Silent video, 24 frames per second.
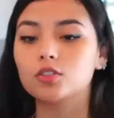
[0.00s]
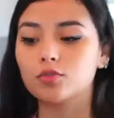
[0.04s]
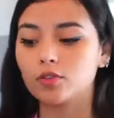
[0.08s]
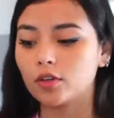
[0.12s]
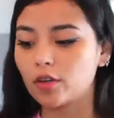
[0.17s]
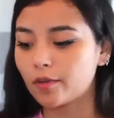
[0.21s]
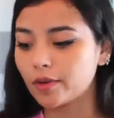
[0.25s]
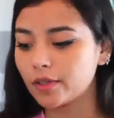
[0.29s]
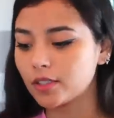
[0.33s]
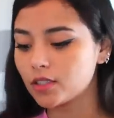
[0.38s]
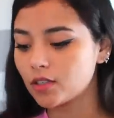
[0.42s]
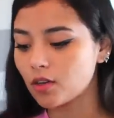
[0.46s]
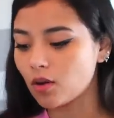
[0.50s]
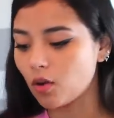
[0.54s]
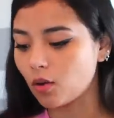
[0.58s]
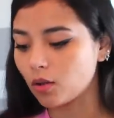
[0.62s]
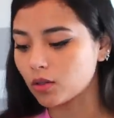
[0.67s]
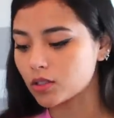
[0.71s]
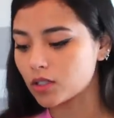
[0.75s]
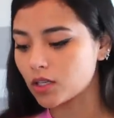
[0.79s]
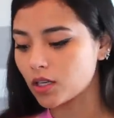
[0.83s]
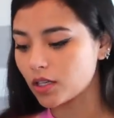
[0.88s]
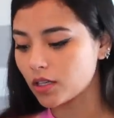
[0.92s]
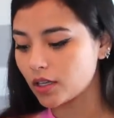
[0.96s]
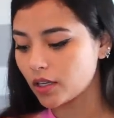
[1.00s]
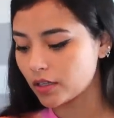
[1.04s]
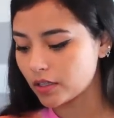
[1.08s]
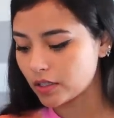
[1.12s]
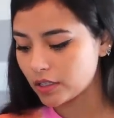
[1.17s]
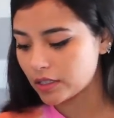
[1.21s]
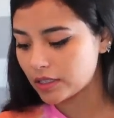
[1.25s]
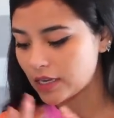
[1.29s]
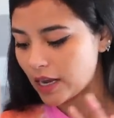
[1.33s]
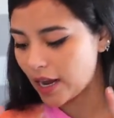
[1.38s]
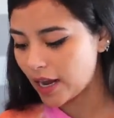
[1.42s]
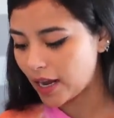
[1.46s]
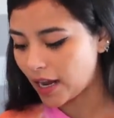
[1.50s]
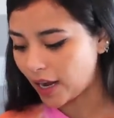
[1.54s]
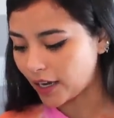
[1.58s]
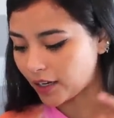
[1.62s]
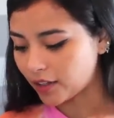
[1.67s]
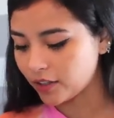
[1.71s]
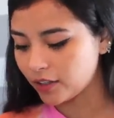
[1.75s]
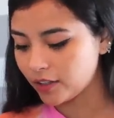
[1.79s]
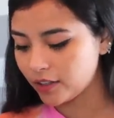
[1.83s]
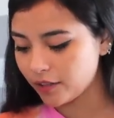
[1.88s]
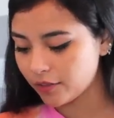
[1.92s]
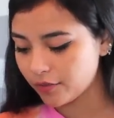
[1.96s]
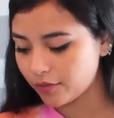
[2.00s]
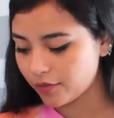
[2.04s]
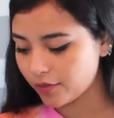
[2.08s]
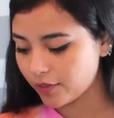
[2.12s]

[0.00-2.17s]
So when I went to Ulta the other day, I couldn't